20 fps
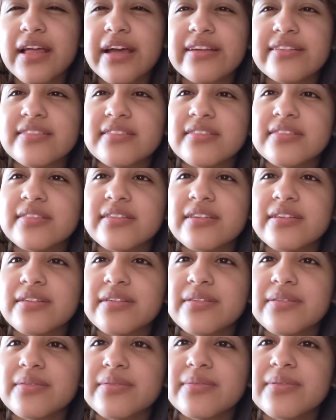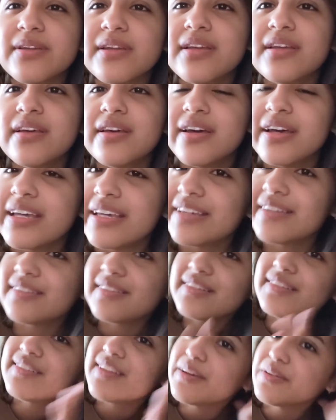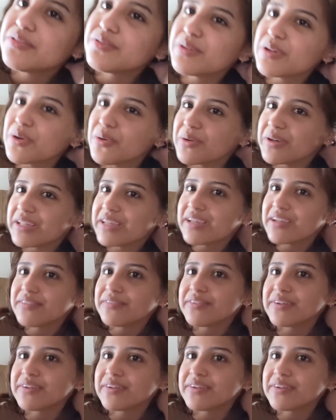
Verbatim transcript: glasses. I don't know. I guess because I was recording, I